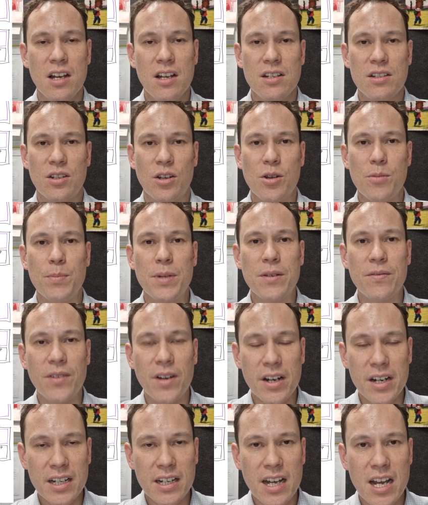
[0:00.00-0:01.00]
So be
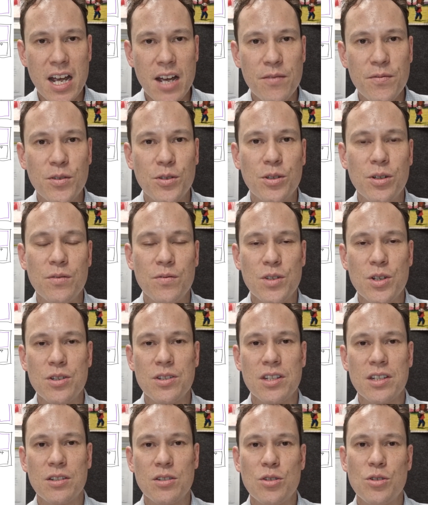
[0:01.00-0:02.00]
very careful of
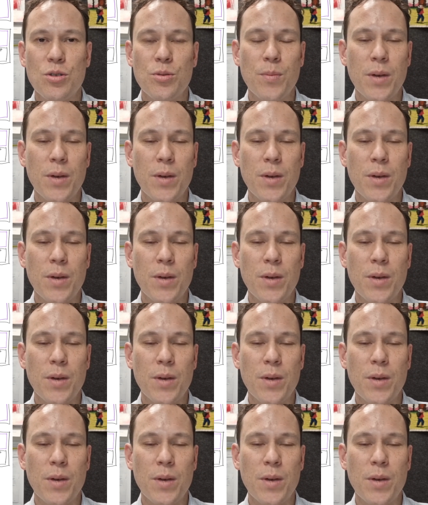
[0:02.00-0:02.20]
using too